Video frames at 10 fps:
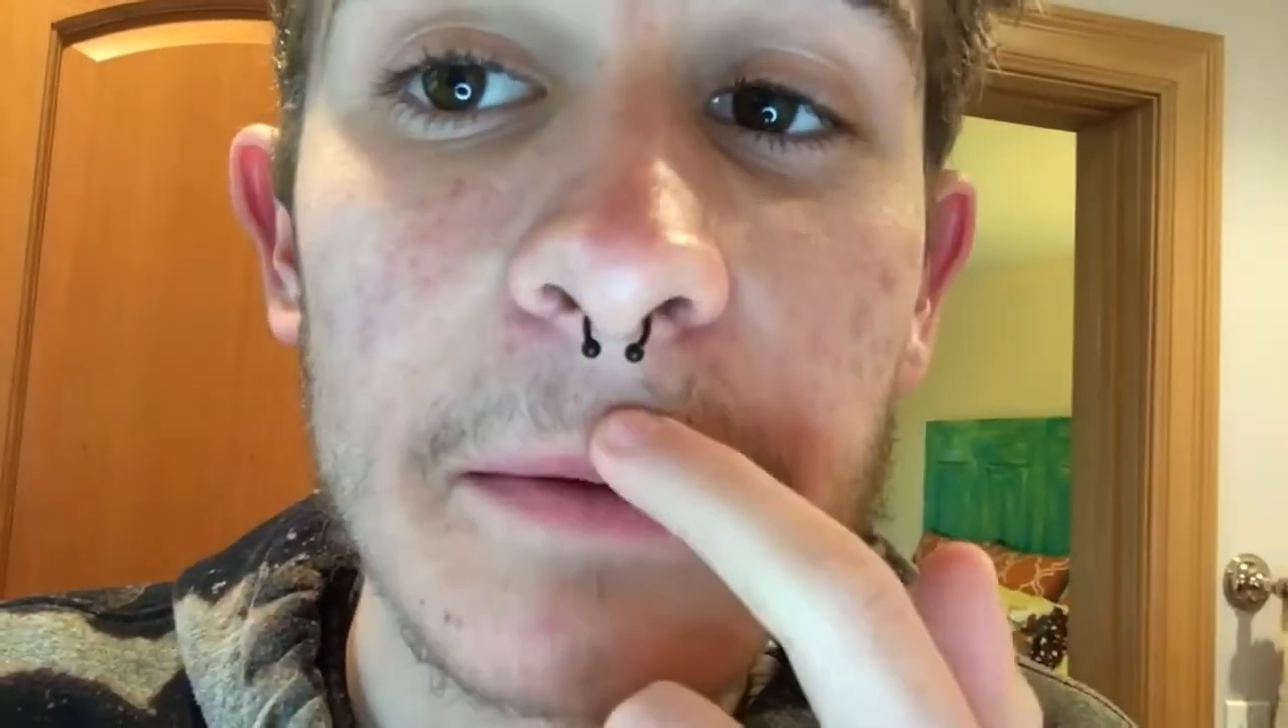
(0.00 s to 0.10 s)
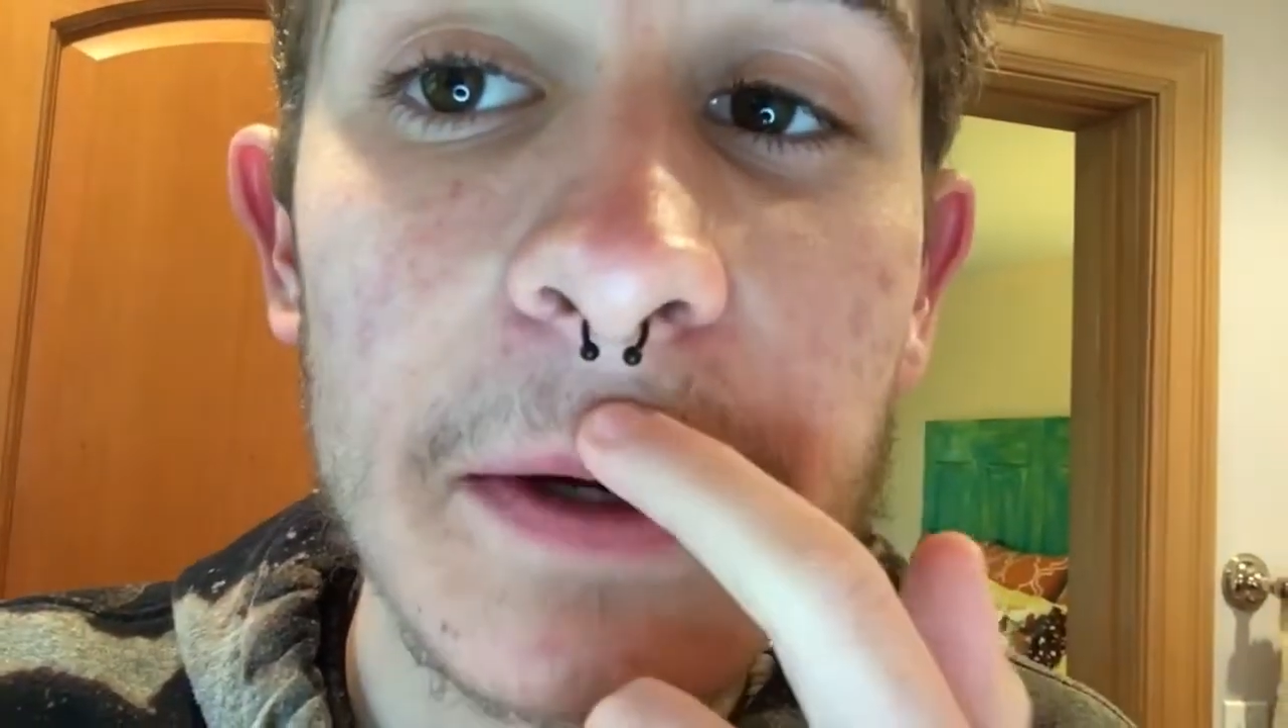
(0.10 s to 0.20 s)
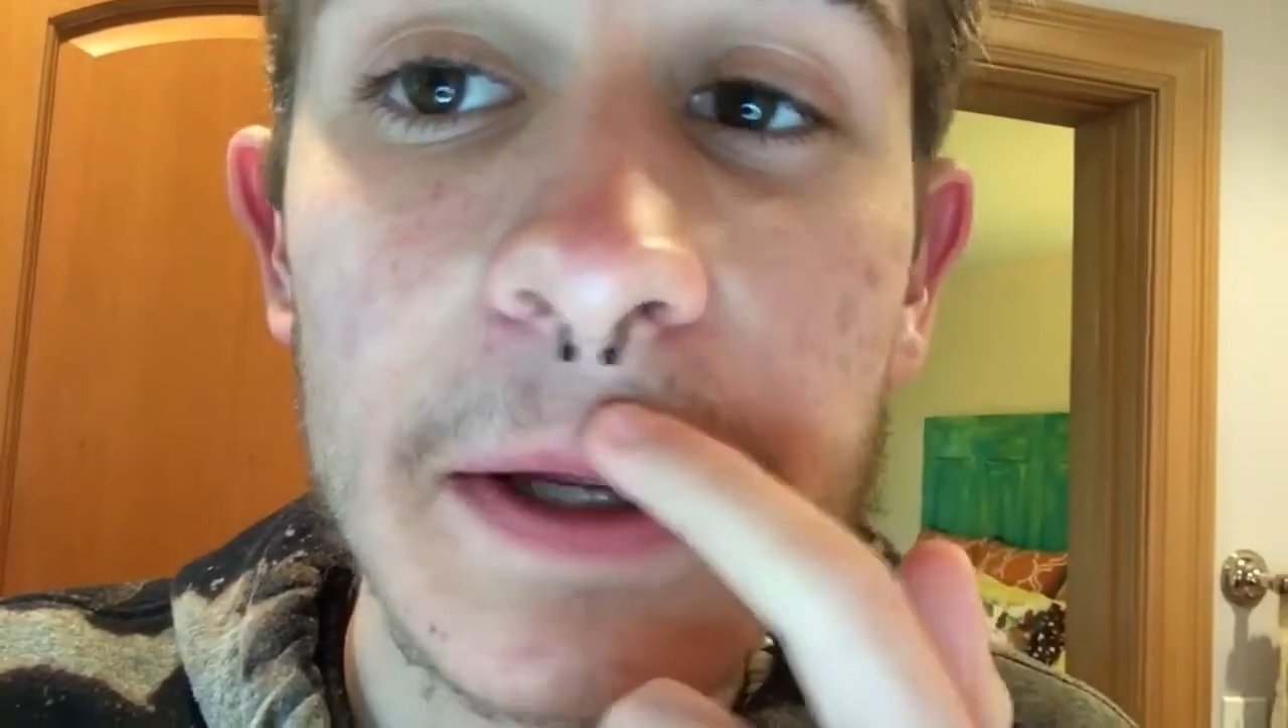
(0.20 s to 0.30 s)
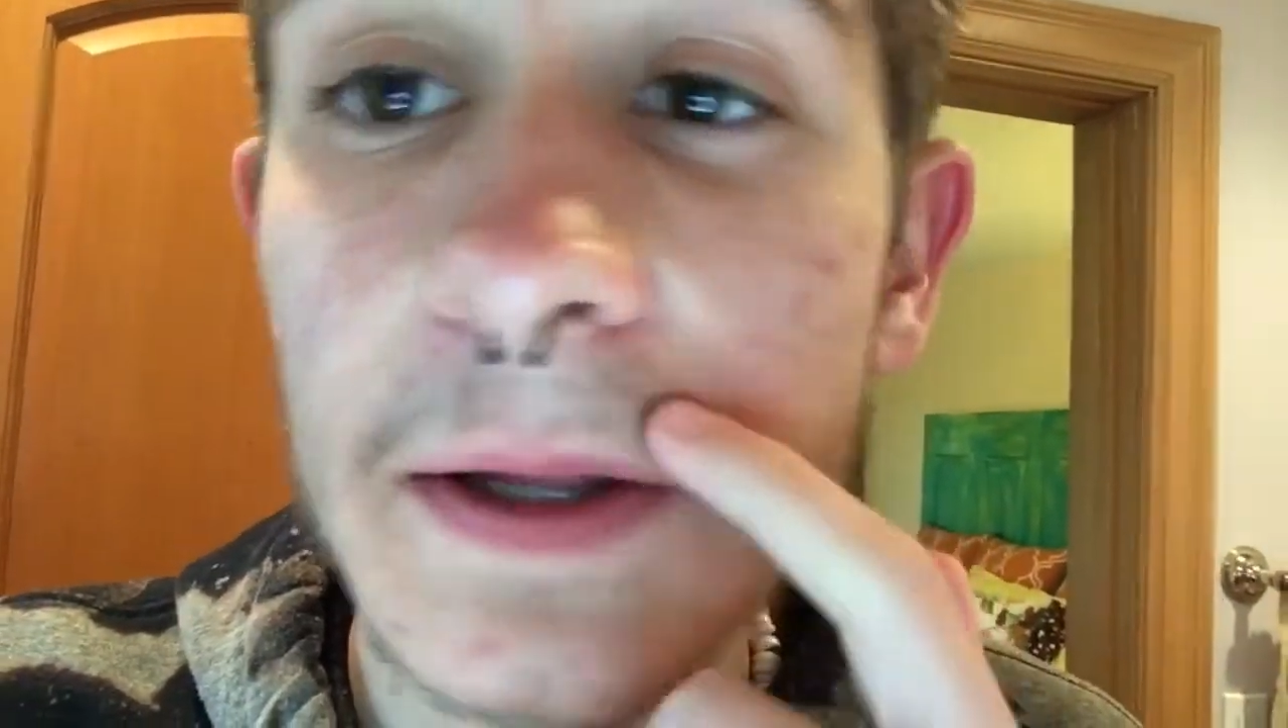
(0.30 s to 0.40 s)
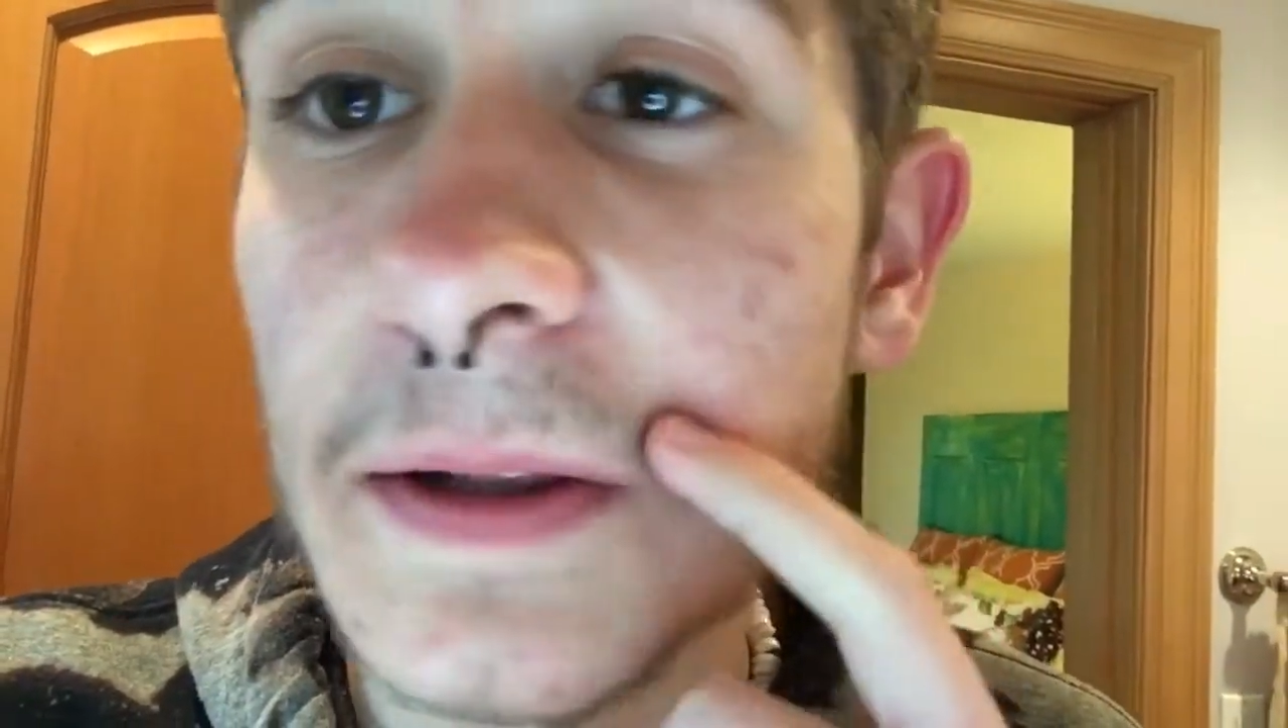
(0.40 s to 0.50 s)

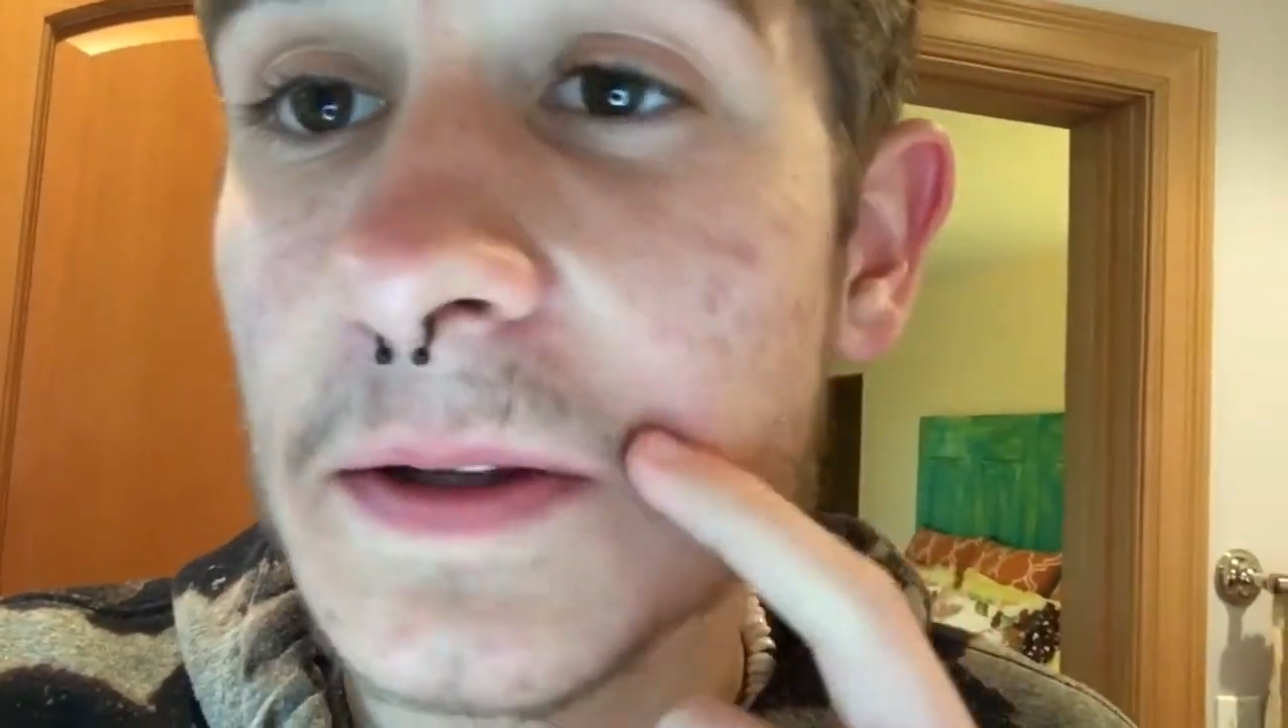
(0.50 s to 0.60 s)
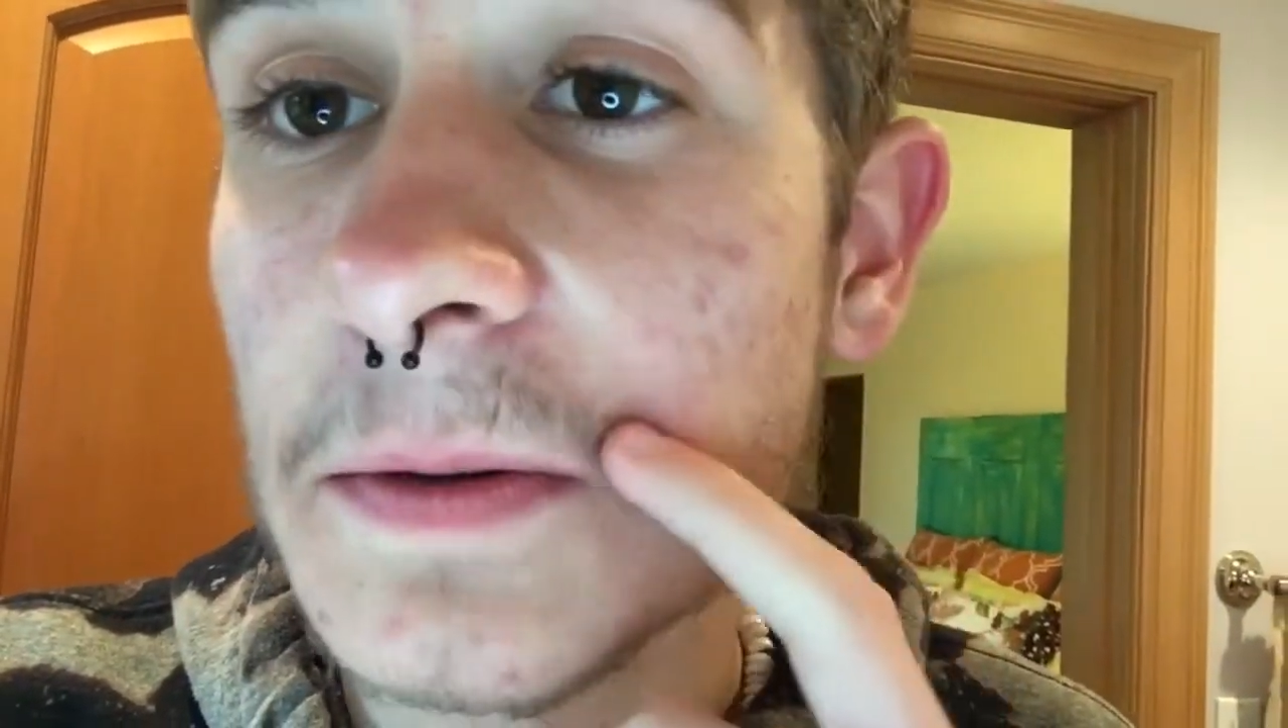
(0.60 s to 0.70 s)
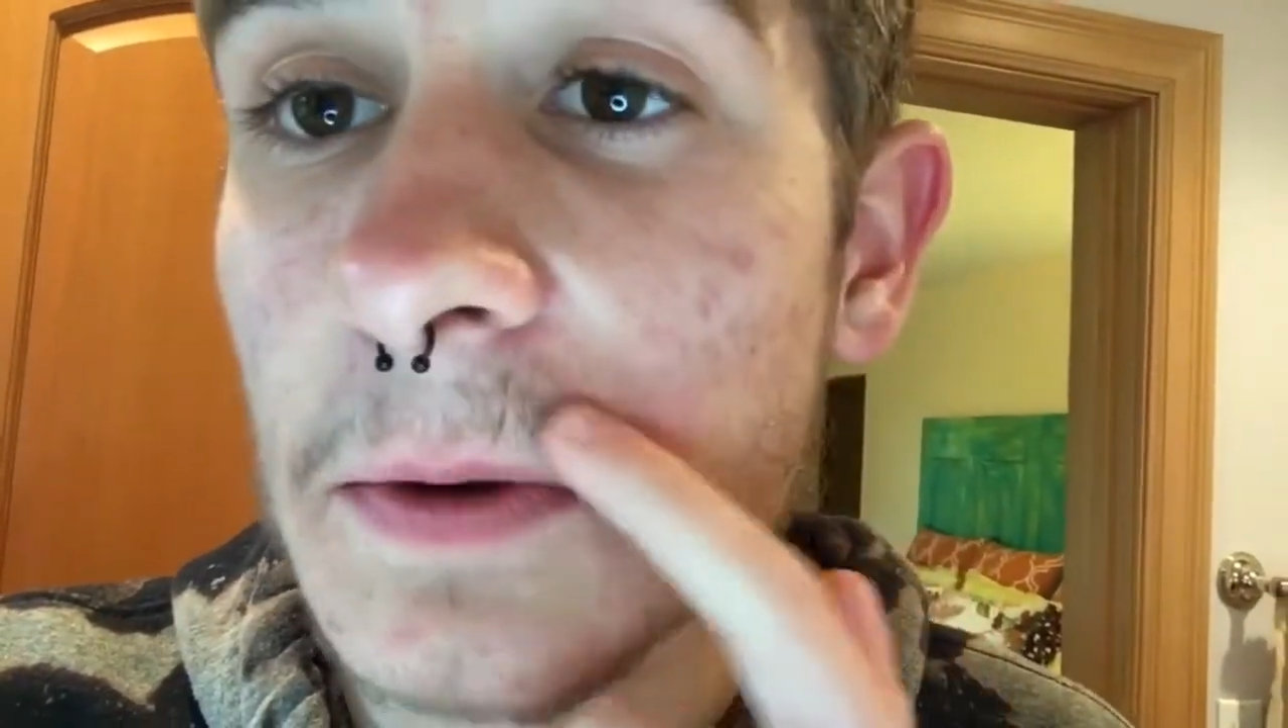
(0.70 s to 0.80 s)
gonna get this